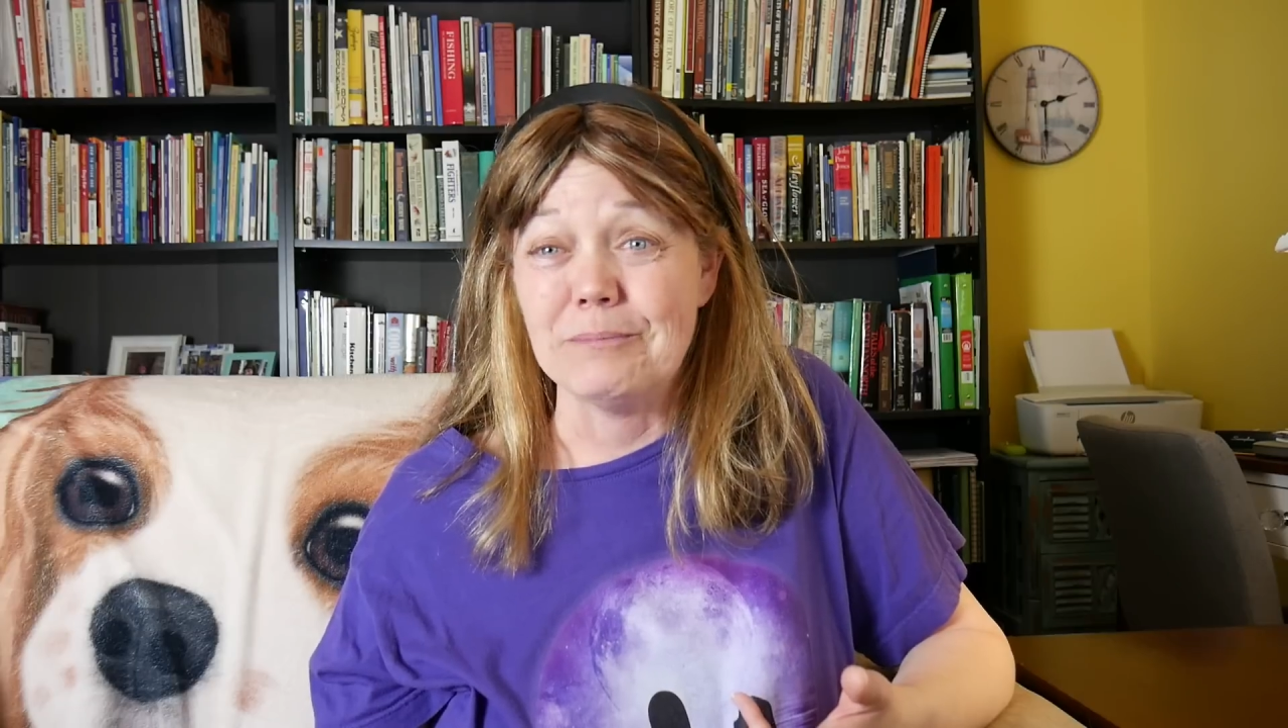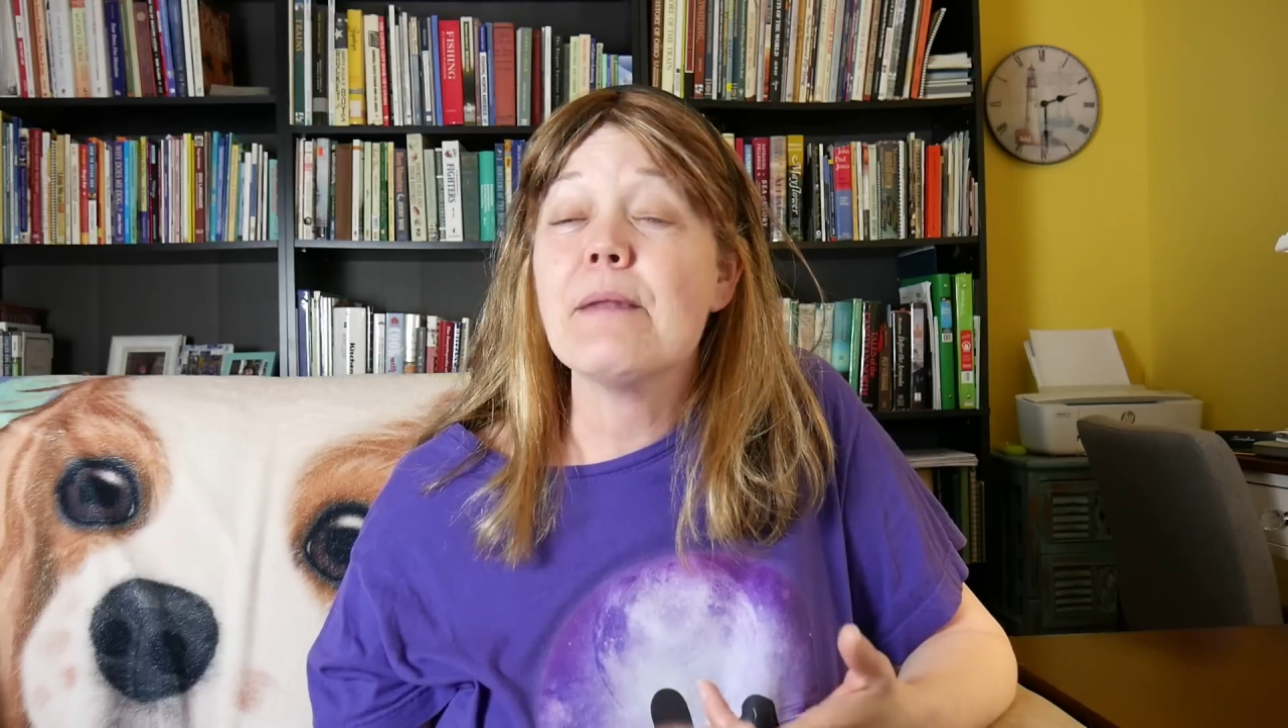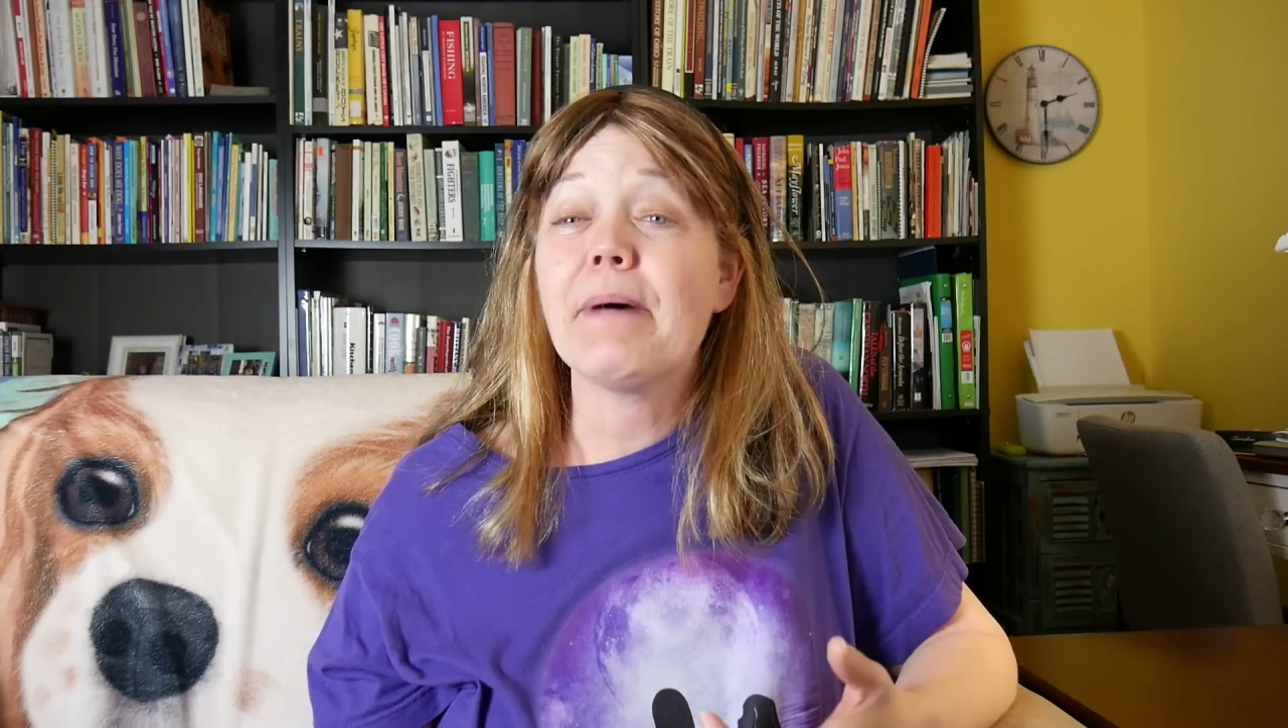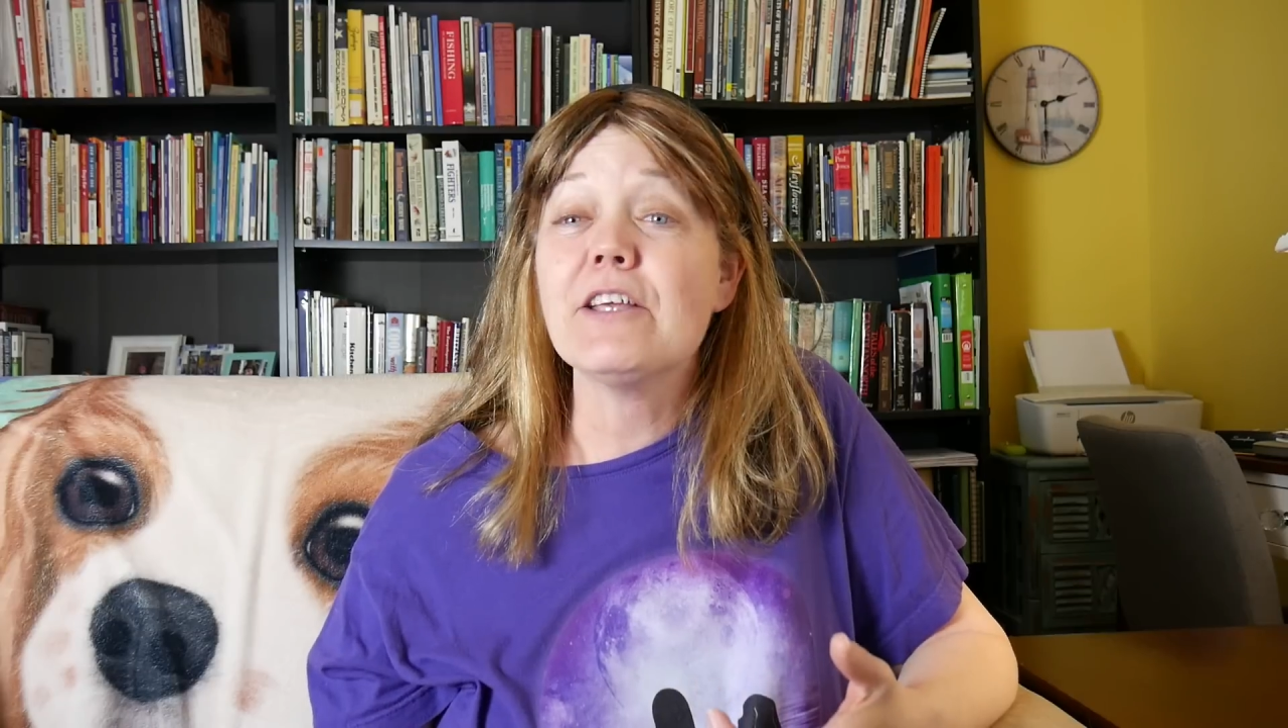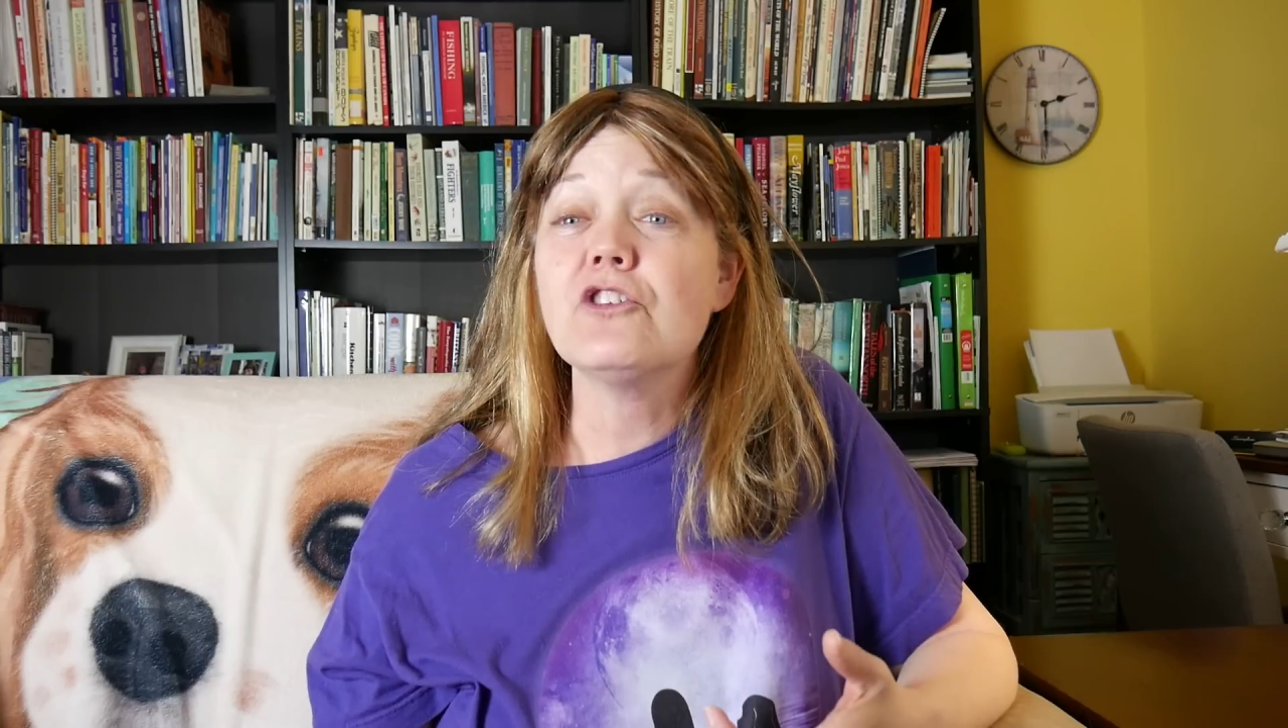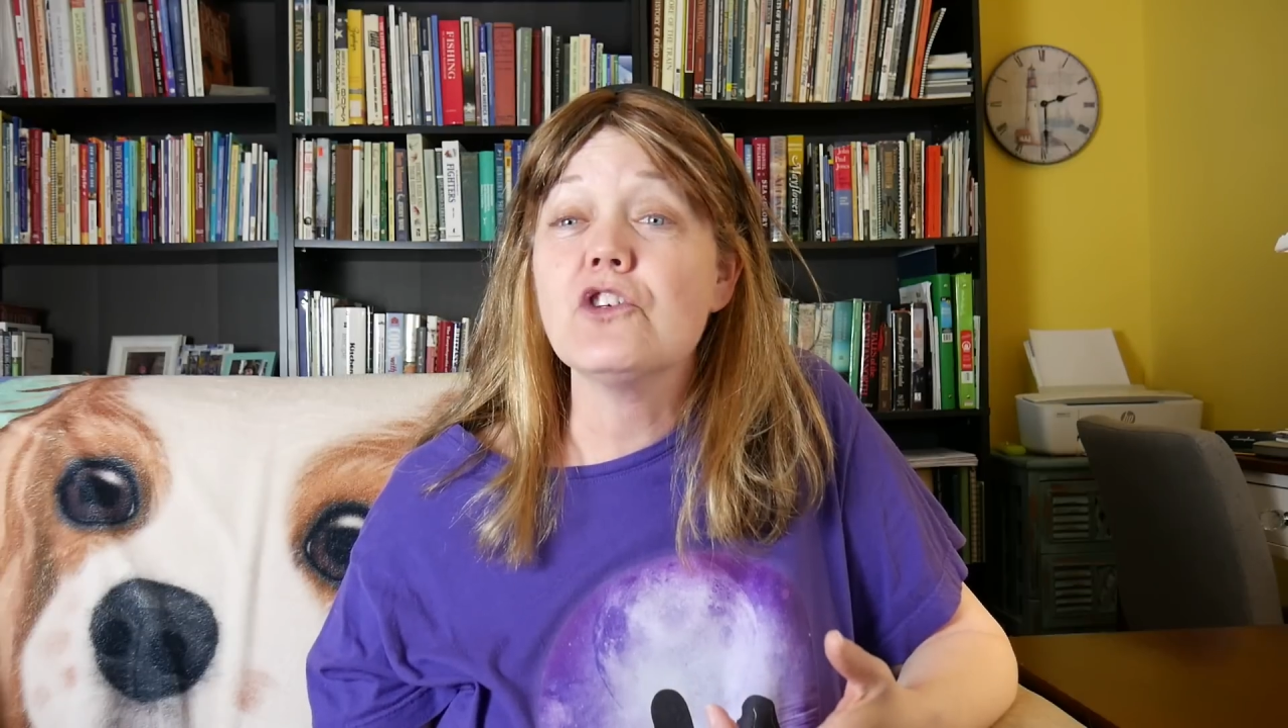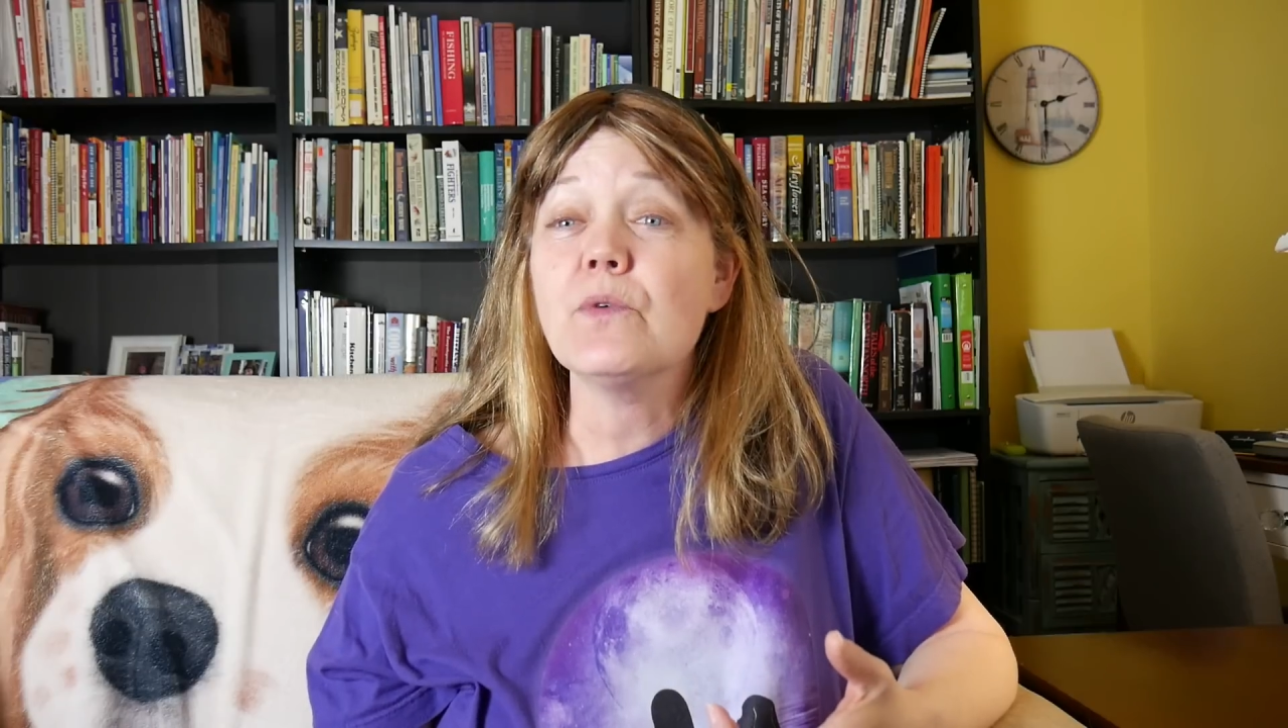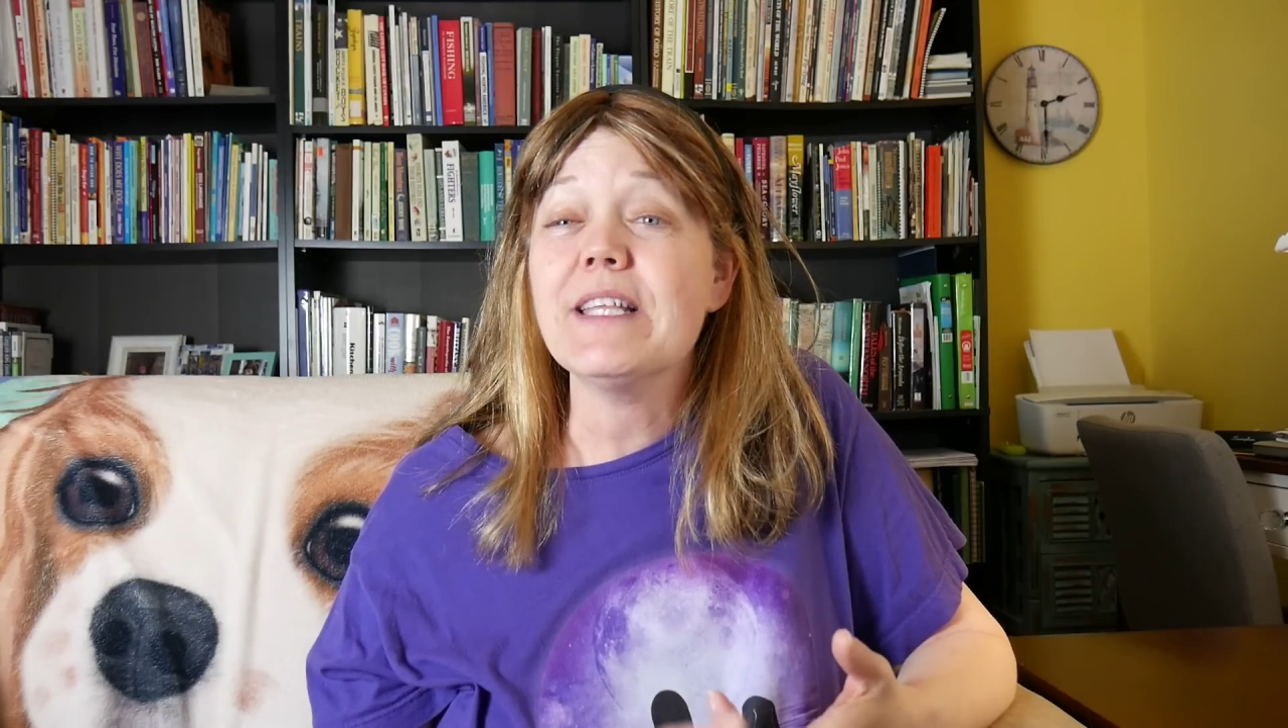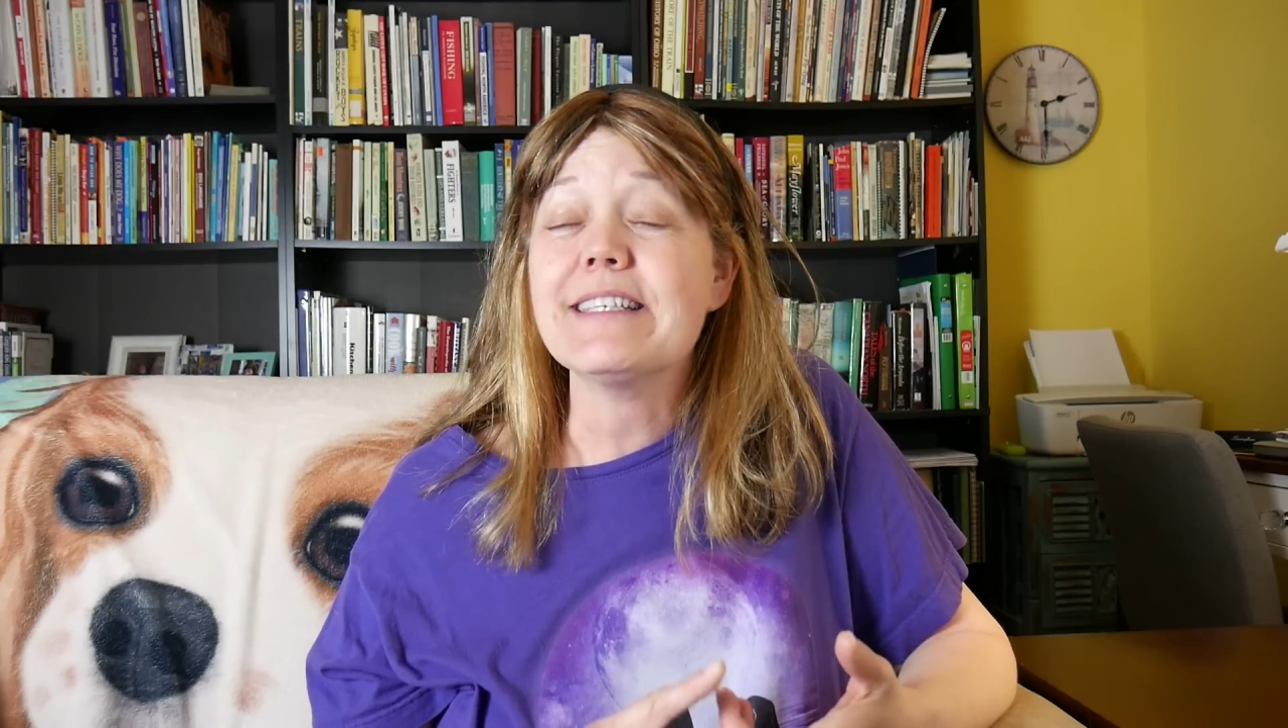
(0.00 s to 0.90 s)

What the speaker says: And by doing